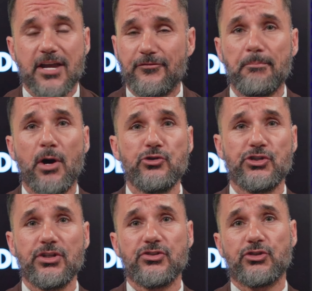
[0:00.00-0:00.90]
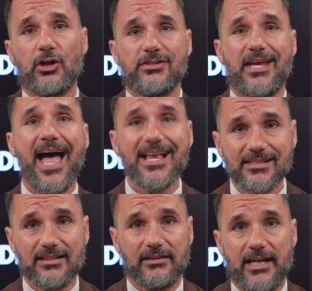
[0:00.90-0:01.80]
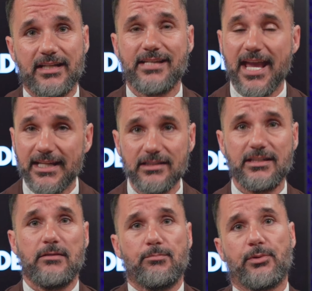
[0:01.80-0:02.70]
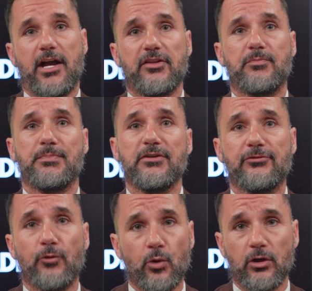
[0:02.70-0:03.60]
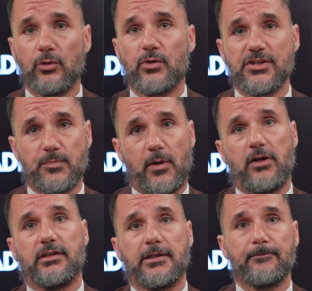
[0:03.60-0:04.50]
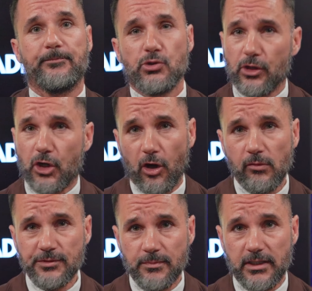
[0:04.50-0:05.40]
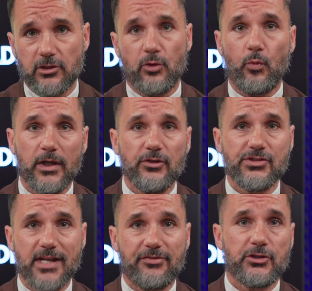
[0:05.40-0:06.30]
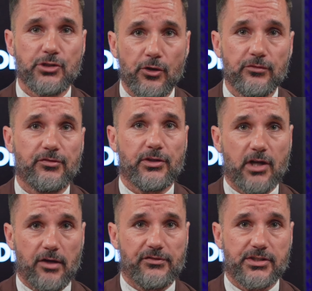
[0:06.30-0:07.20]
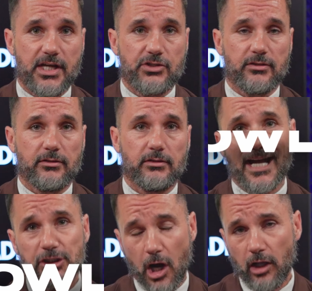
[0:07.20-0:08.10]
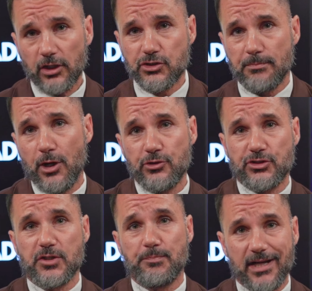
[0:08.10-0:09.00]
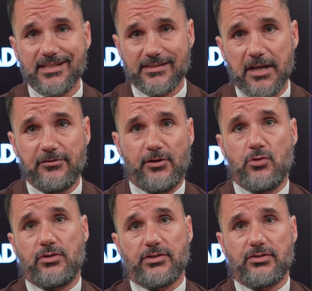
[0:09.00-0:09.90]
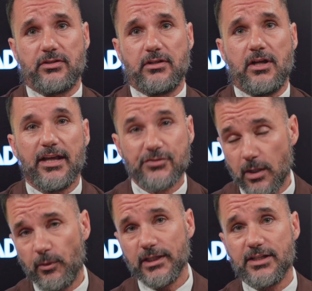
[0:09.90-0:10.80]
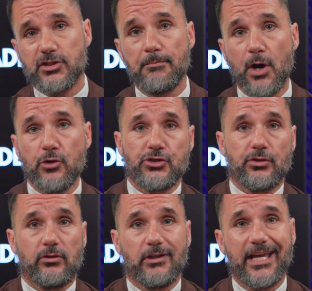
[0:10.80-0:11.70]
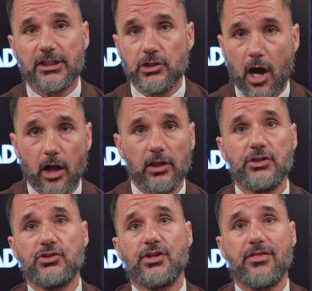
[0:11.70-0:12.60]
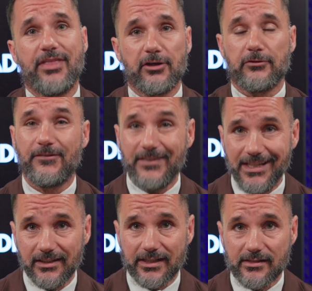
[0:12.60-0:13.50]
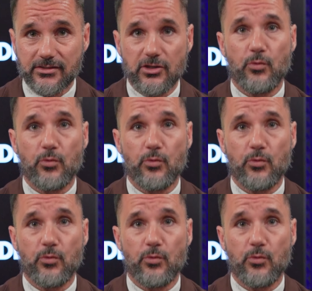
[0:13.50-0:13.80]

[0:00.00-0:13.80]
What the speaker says: If emotions start to escalate, take a deep breath before responding. Your calm demeanor will set the tone for the conversation. Acknowledge emotions, but stay focused. If someone gets emotional, acknowledge their feelings